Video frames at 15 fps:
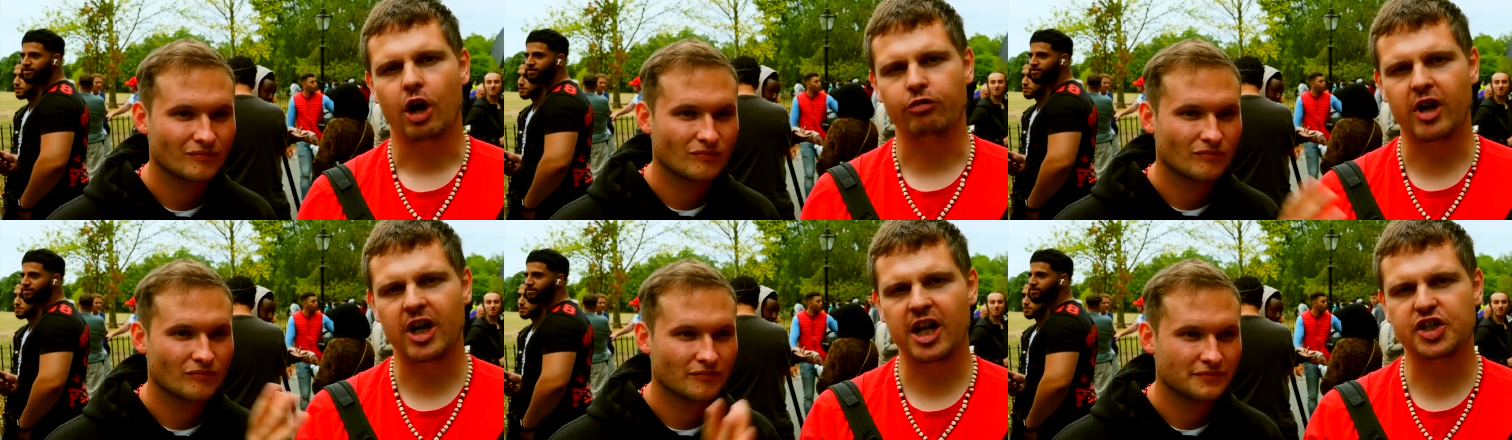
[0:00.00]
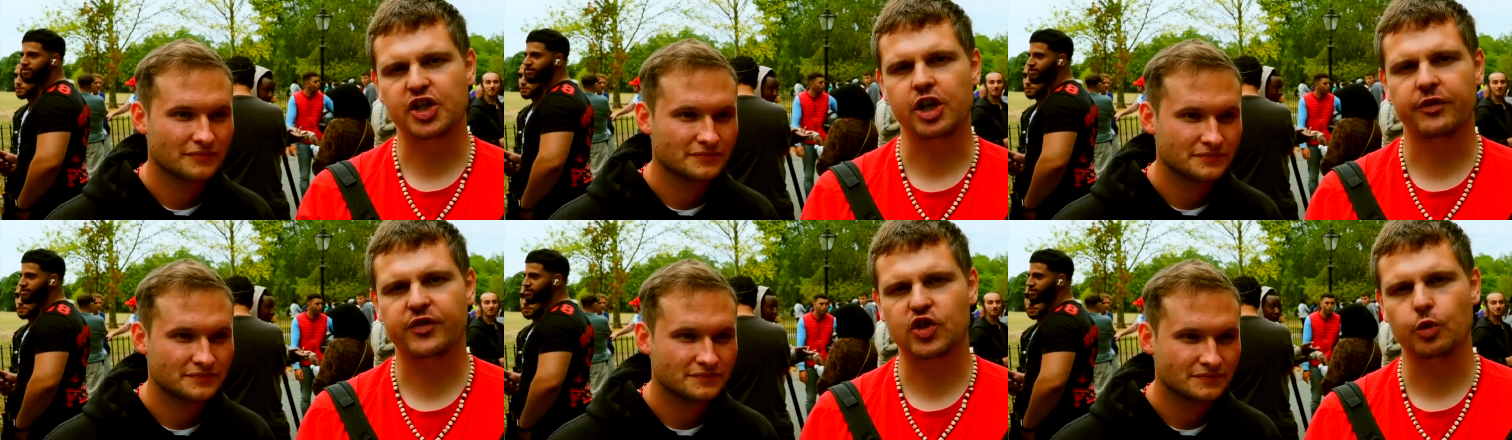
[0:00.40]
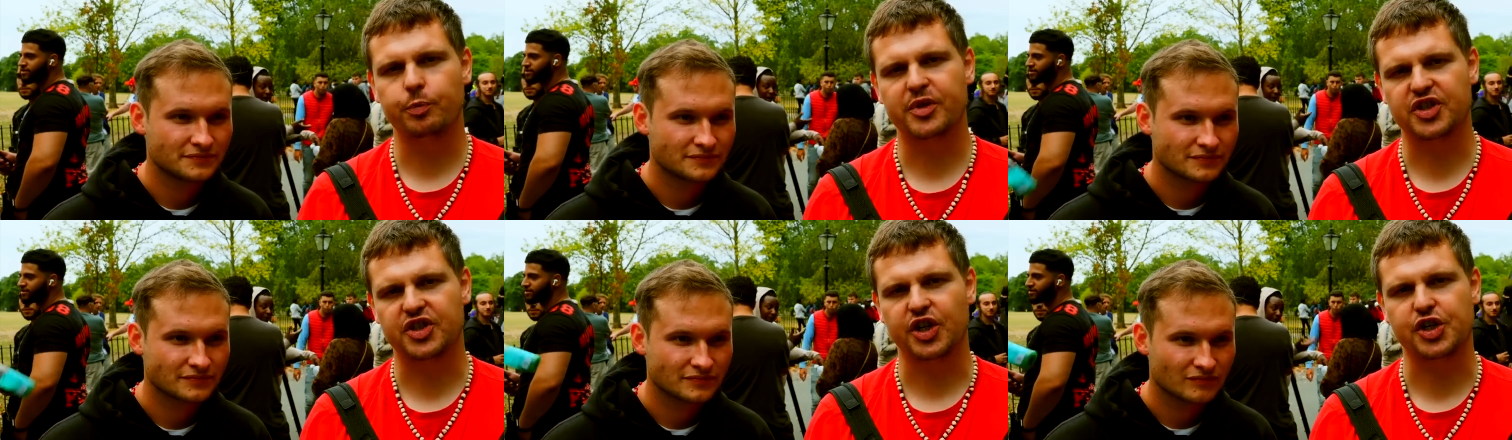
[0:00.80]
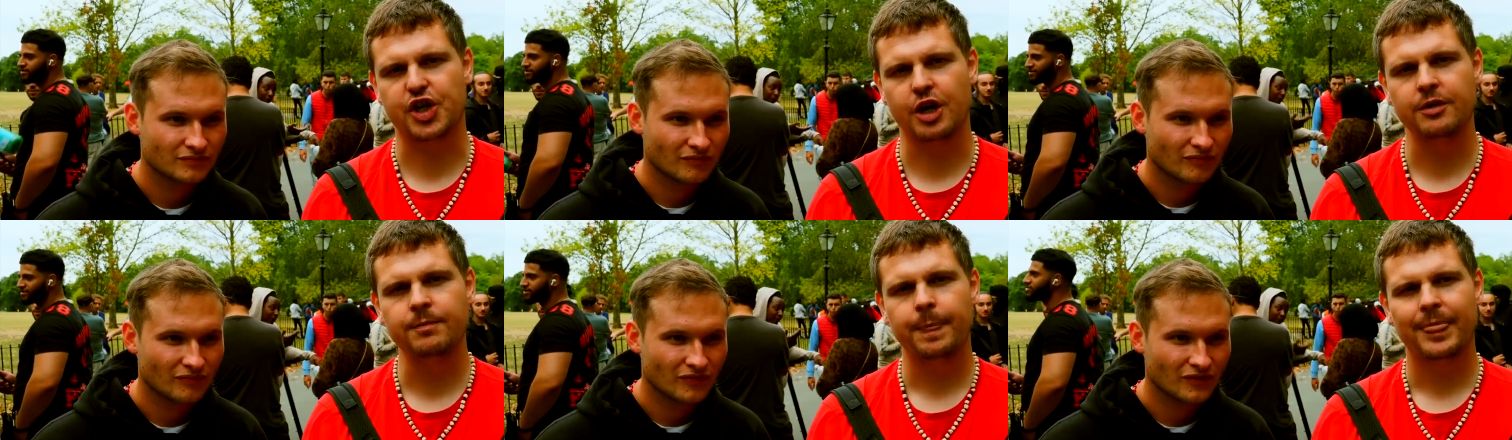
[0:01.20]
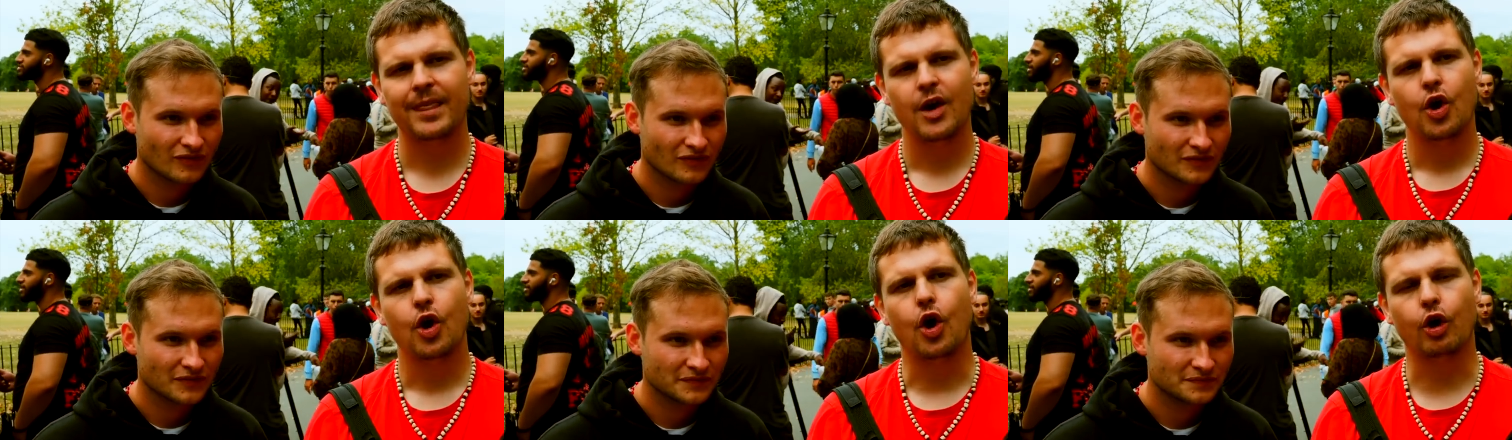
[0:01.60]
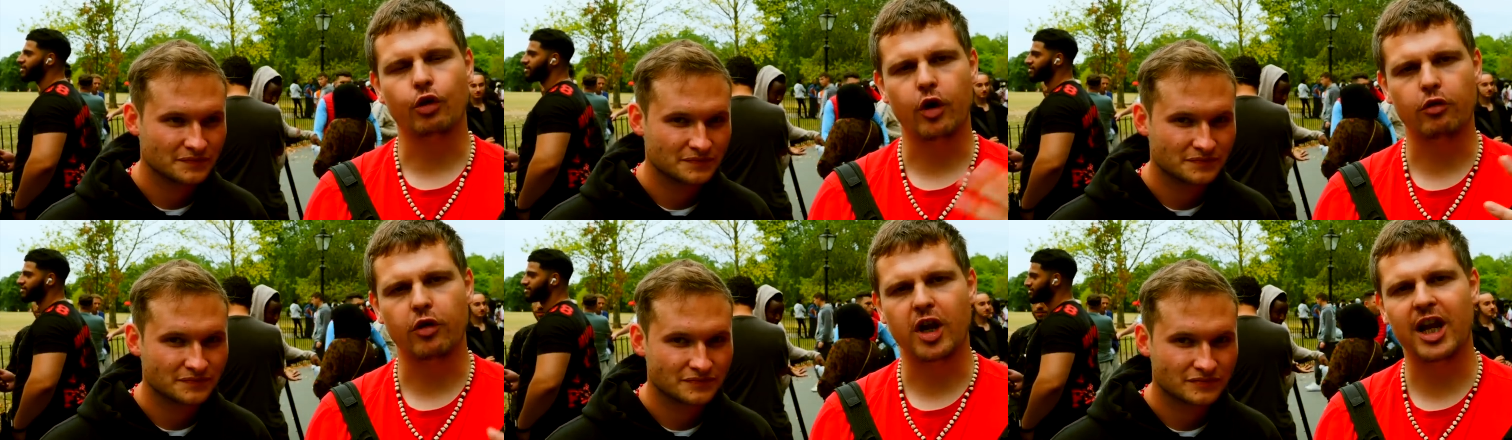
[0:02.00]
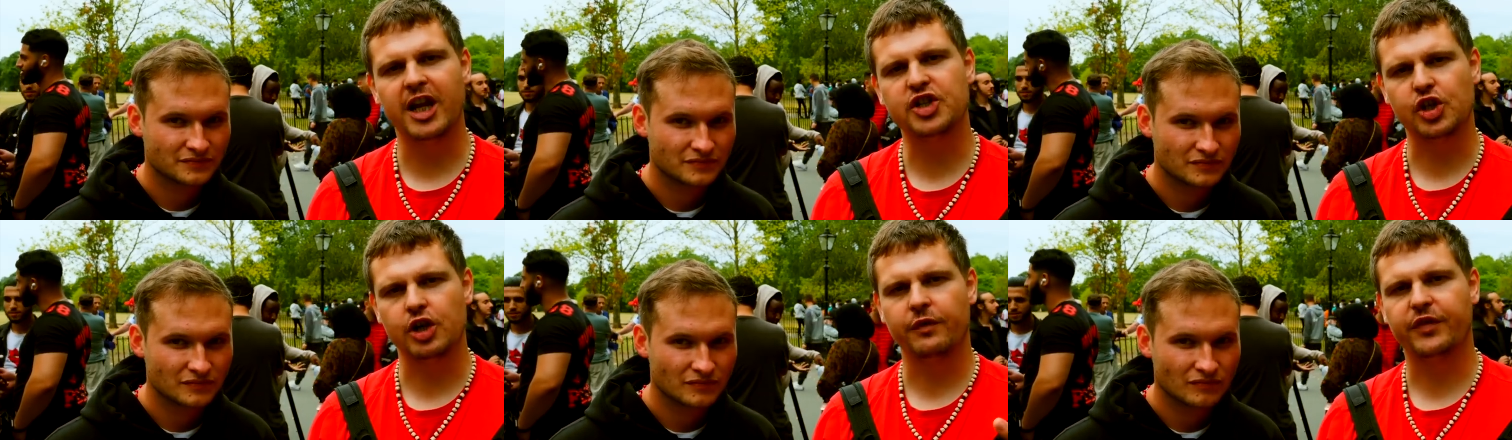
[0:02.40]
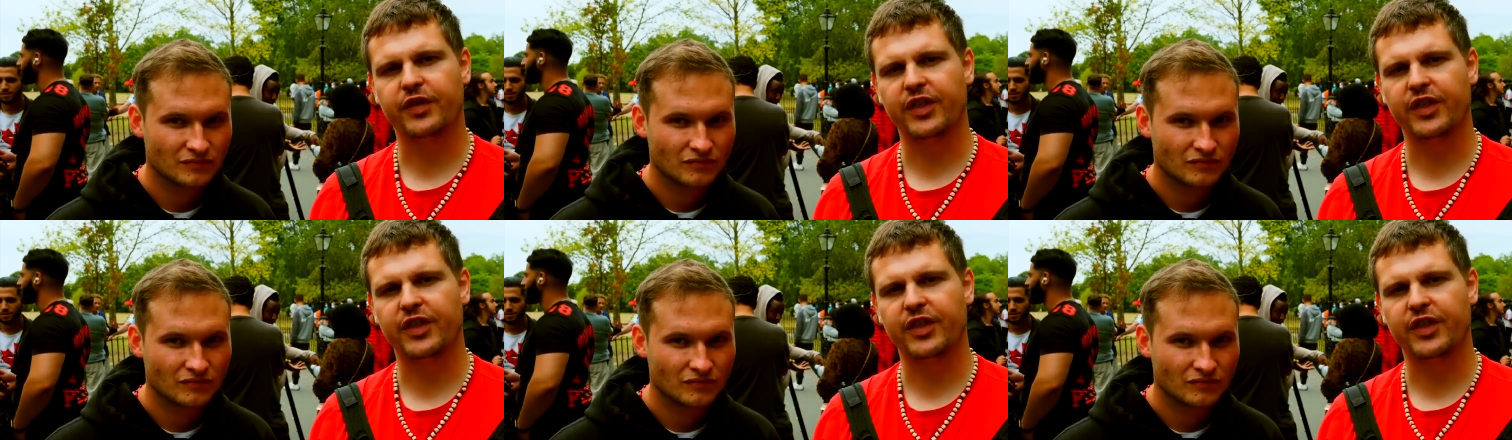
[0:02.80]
Speaker 1: A religion of superstition or a religion of